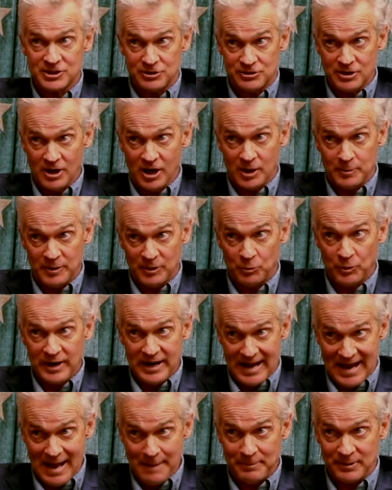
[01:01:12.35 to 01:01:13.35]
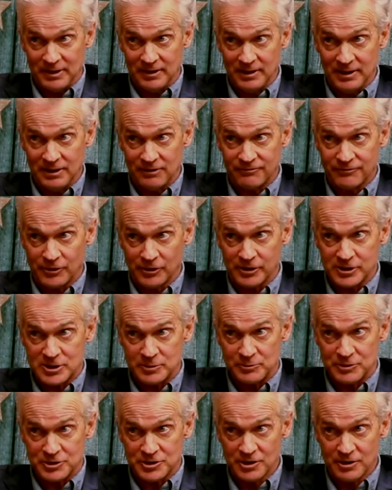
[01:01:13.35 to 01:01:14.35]
You talk sure. about what happened in Ferguson,
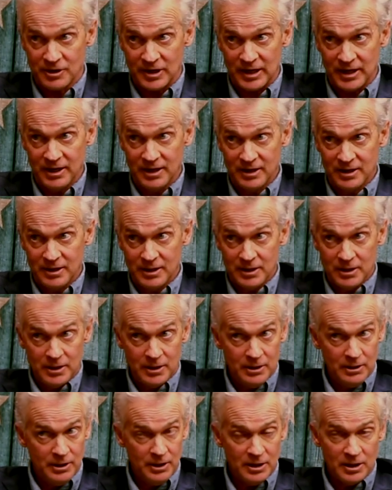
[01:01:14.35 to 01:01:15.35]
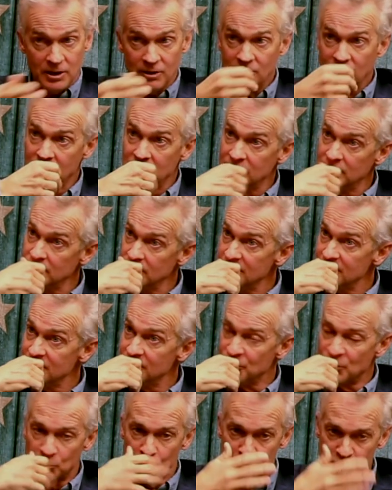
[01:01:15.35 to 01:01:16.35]
Missouri. You know,
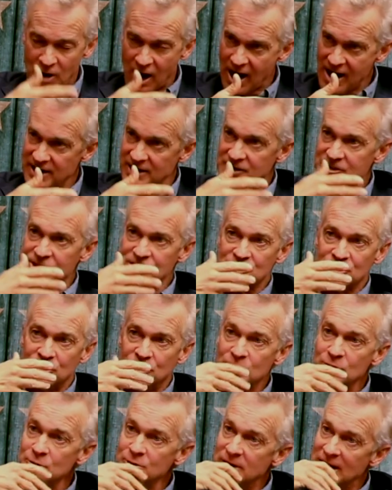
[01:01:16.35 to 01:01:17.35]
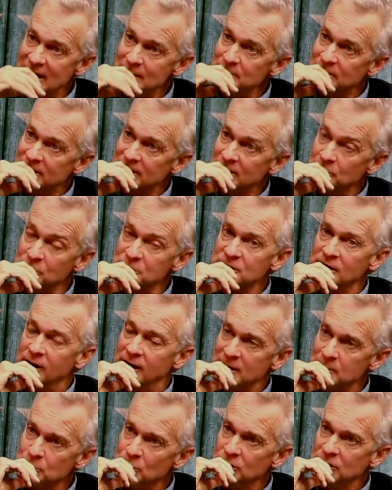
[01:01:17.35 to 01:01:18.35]
the riots. Oh, it was you awful. Name it. it was
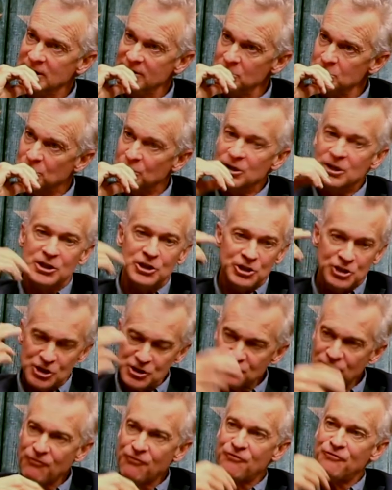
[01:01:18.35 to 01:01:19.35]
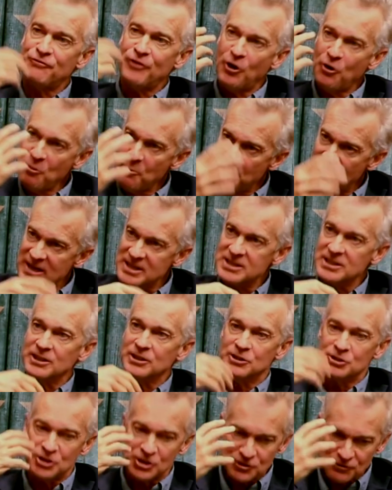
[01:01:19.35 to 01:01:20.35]
unbelievable. Just
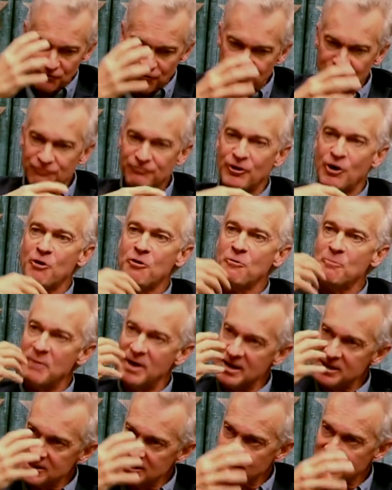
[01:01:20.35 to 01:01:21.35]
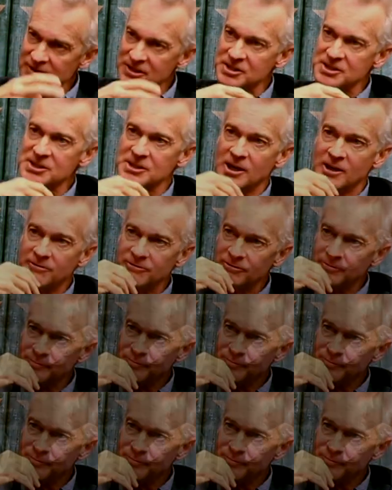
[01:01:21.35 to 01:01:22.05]
fomenting, just fomenting this stuff.